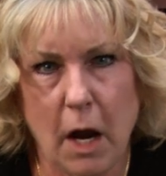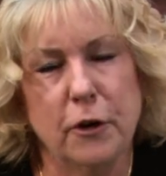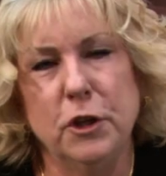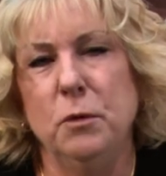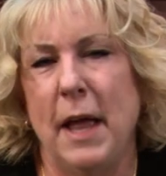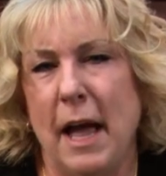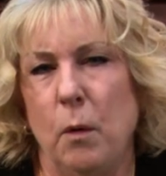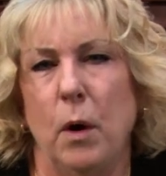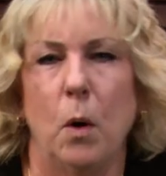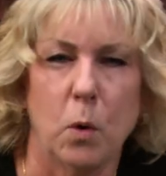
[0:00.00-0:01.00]
Are you
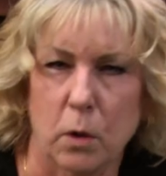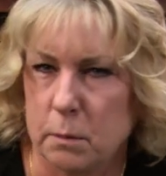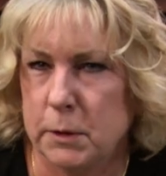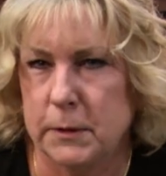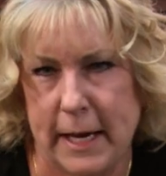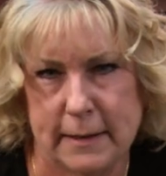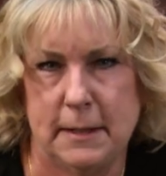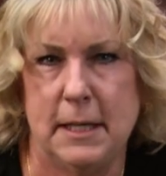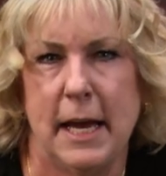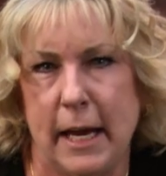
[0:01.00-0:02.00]
now a horrible,
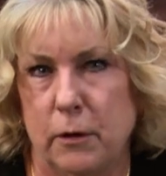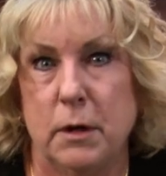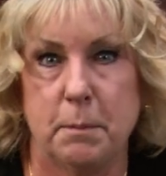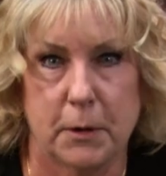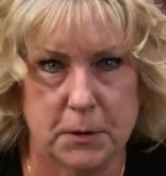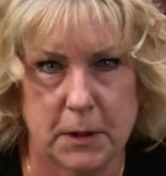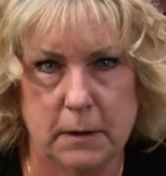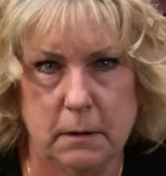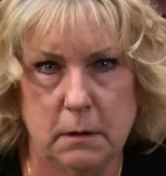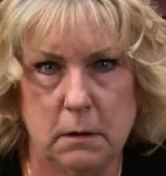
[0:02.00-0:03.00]
nasty, angry person?